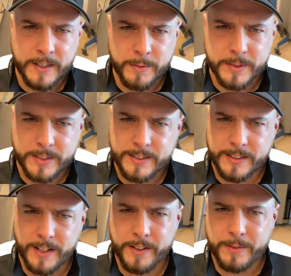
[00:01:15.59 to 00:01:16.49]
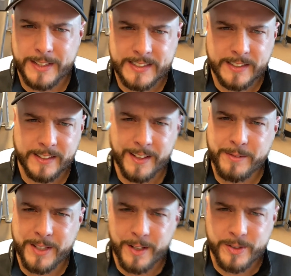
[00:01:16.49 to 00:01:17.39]
We're just another reason to love
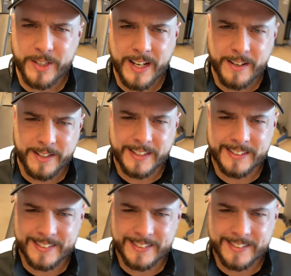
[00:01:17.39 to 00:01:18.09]
Kenosha County.